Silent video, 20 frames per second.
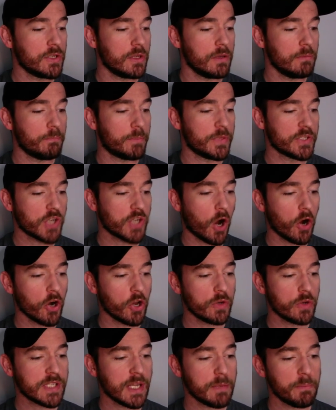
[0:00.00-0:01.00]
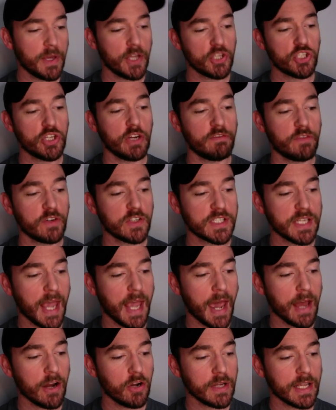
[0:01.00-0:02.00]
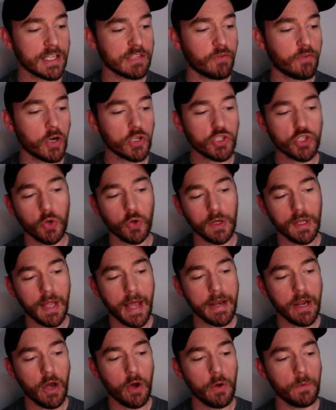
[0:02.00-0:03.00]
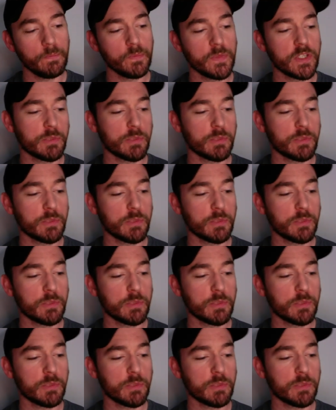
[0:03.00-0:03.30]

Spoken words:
Bizzardo's in pitching for Seattle, gets Varsho to line out,